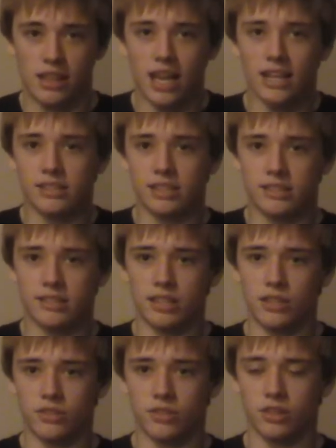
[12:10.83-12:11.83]
The
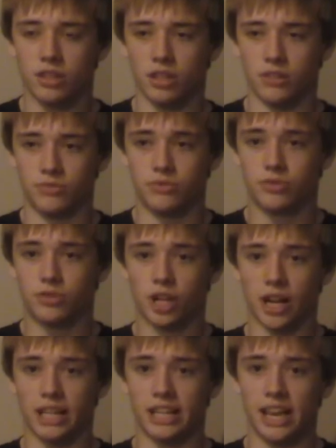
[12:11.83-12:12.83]
SEC's a
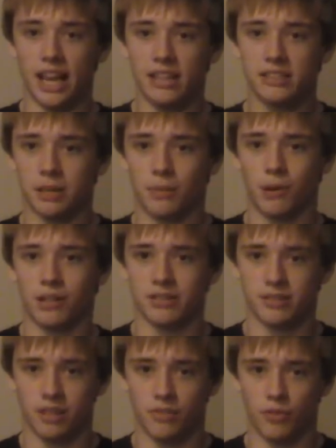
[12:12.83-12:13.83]
gigantic
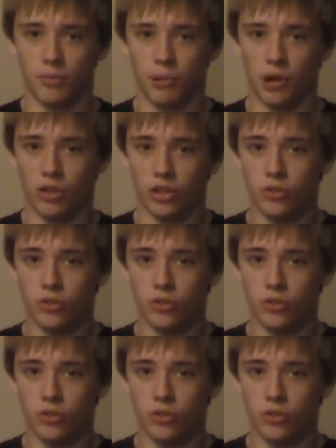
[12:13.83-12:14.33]
presence in football.